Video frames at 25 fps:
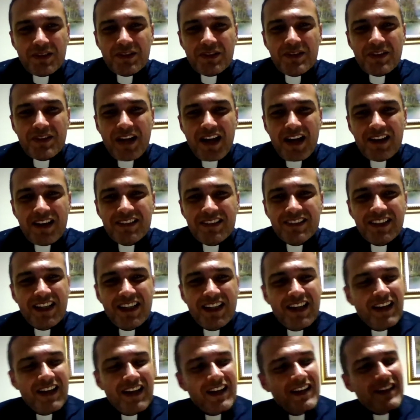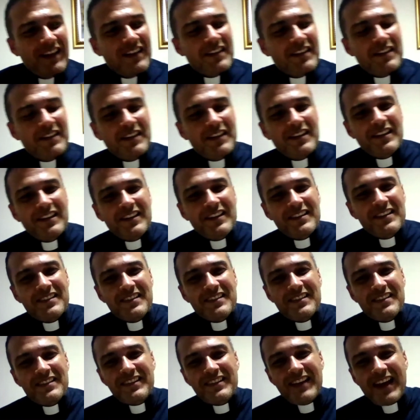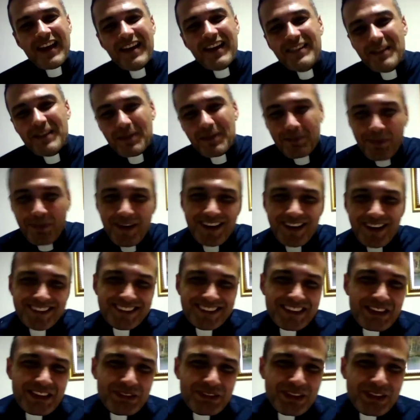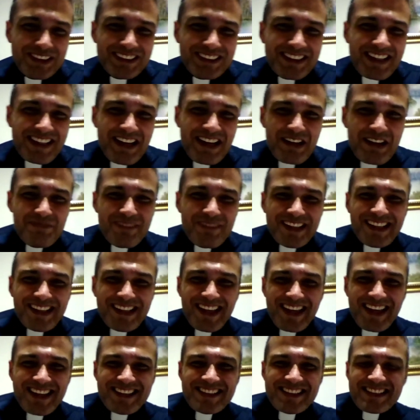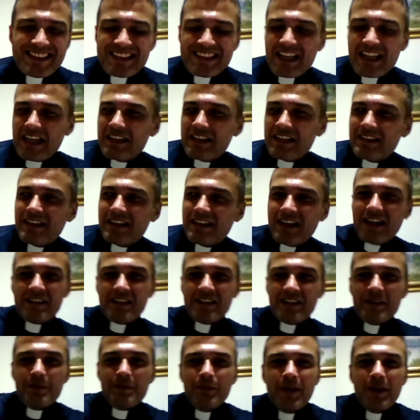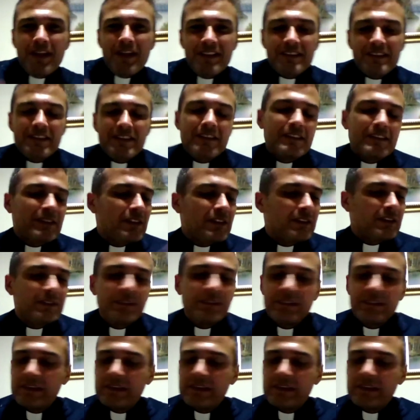ground, the other party will come against, and the other party. So